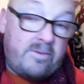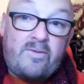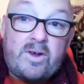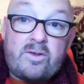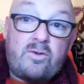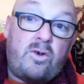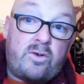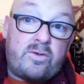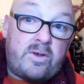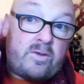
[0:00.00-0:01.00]
Fingers
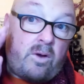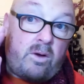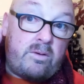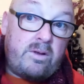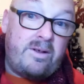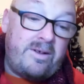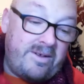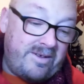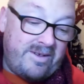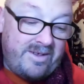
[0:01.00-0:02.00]
crossed it's not.
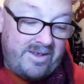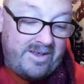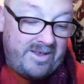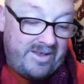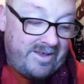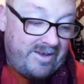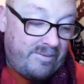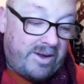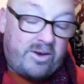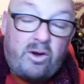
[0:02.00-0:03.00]

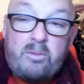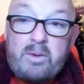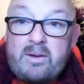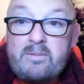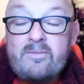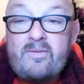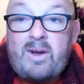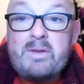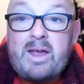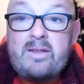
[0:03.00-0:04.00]
Well, you know what I mean.
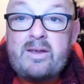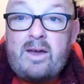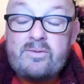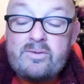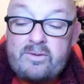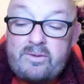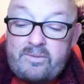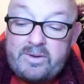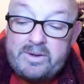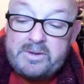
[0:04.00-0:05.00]
Family get togethers and stuff.
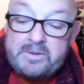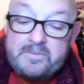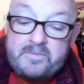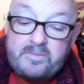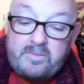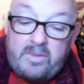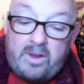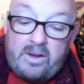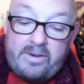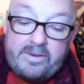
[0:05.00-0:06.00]

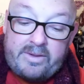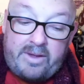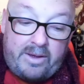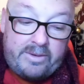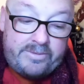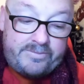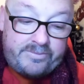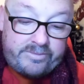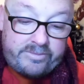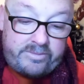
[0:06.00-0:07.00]
So,
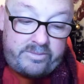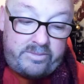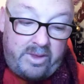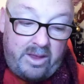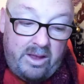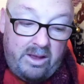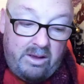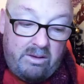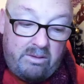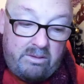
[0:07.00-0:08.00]

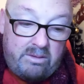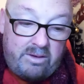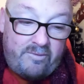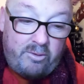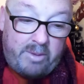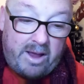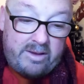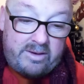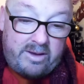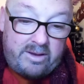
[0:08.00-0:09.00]
oh, I feel better
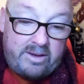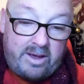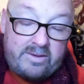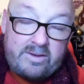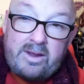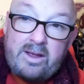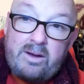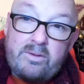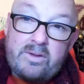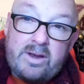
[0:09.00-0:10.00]
today. Yesterday I
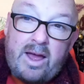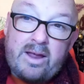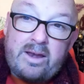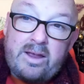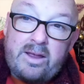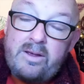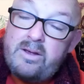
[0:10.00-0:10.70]
was in agony.